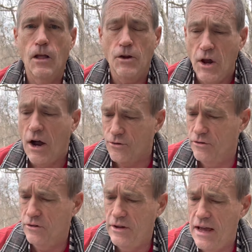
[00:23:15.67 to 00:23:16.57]

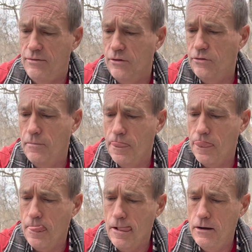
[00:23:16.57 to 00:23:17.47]
Doctrines of devils.
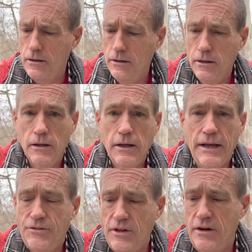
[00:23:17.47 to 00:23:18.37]

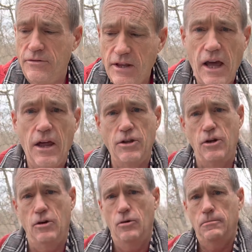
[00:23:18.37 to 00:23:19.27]
Instead of telling
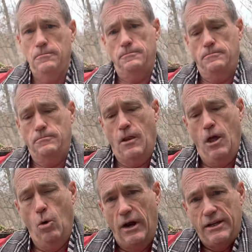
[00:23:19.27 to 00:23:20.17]
you
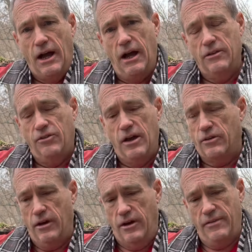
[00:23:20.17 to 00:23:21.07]
what God says.
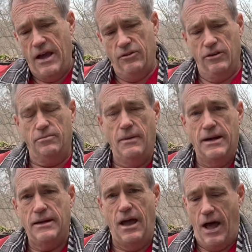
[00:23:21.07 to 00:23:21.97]
An evangelist
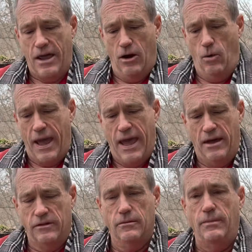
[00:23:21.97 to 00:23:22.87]
Mike Dyal, I don't
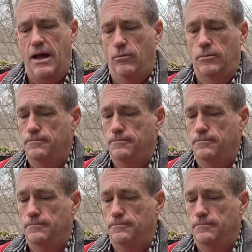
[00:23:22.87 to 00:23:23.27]
add to the Bible.